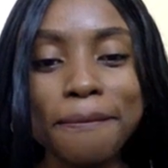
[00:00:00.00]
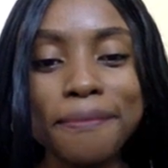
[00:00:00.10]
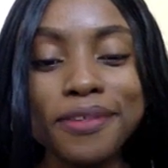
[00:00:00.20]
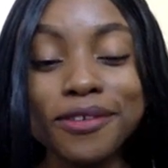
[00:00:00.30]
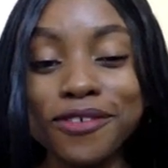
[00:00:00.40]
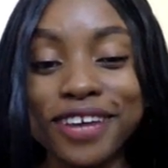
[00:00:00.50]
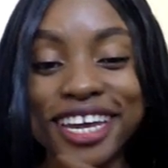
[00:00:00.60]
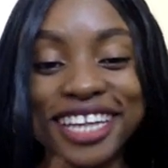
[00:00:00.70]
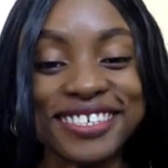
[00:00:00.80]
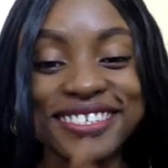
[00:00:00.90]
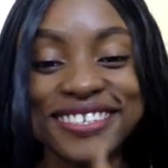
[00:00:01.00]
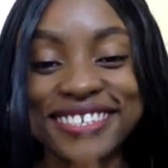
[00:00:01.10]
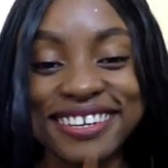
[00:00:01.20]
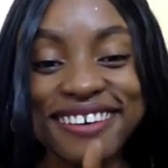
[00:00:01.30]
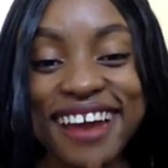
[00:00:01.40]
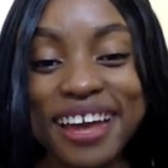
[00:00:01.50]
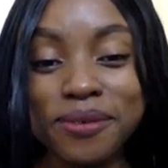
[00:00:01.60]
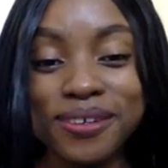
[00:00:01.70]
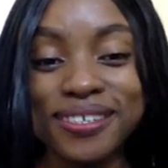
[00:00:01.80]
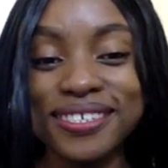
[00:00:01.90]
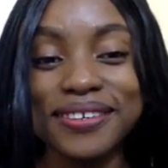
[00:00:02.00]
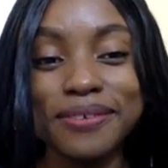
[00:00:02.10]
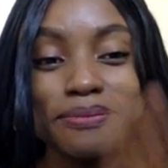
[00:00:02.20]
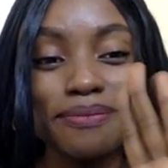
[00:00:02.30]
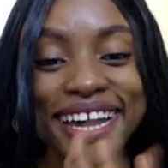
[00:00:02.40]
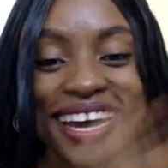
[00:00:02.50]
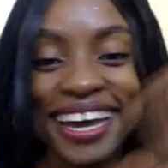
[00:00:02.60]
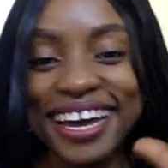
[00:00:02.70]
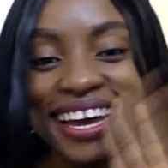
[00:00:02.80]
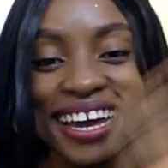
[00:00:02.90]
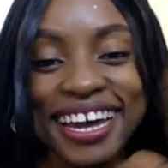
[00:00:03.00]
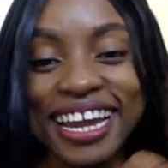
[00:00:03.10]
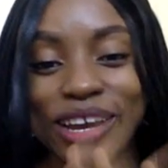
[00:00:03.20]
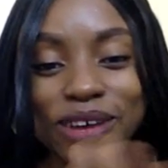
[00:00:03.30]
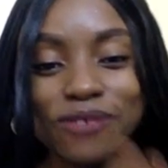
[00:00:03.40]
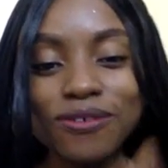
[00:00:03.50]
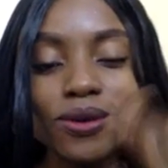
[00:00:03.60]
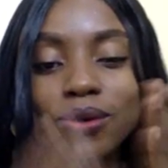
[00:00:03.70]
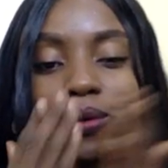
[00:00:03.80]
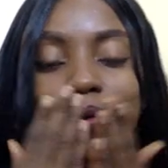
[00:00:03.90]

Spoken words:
Don't forget to subscribe also. Bye. I love you.